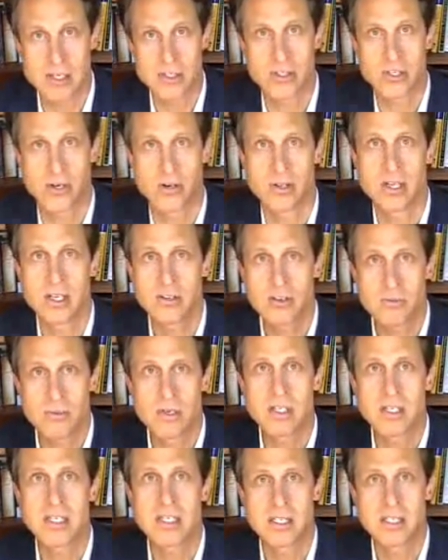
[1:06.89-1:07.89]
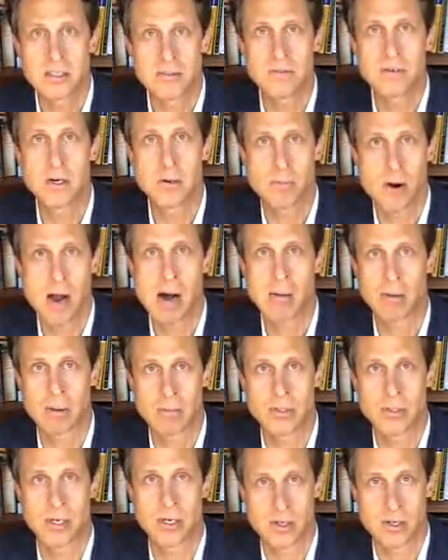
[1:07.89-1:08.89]
So these are really severe
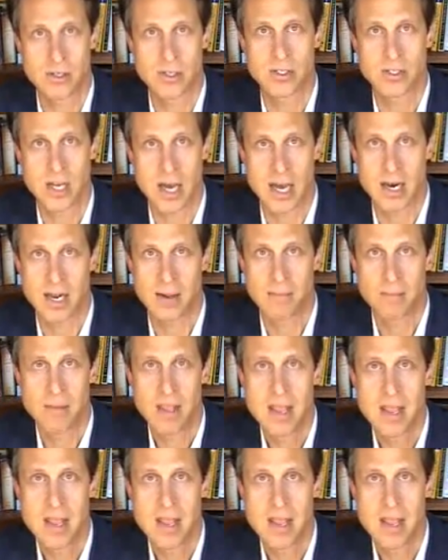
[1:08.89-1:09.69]
problems in our society.